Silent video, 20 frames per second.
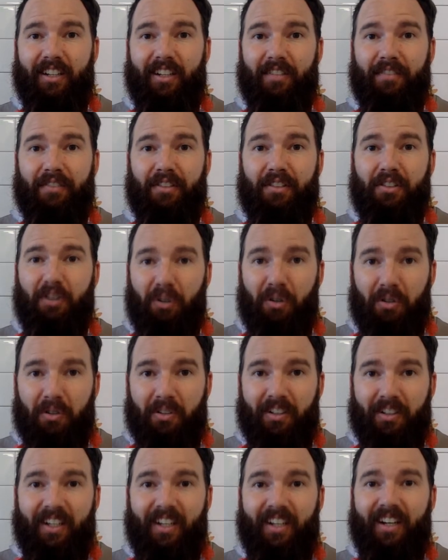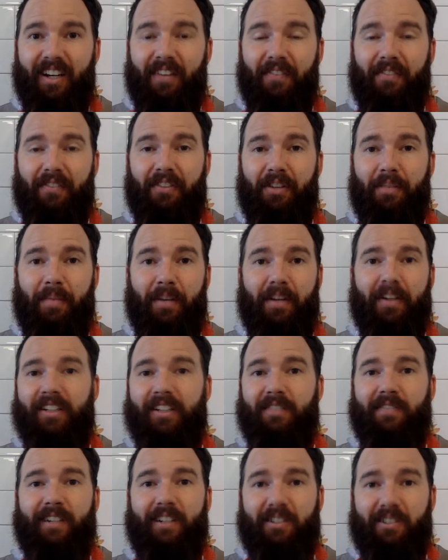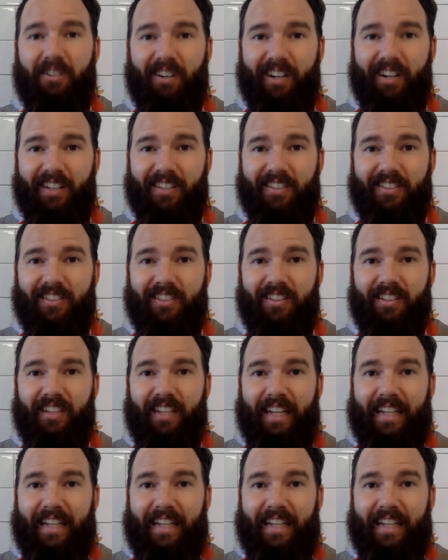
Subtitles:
of the goal of the American Red Cross.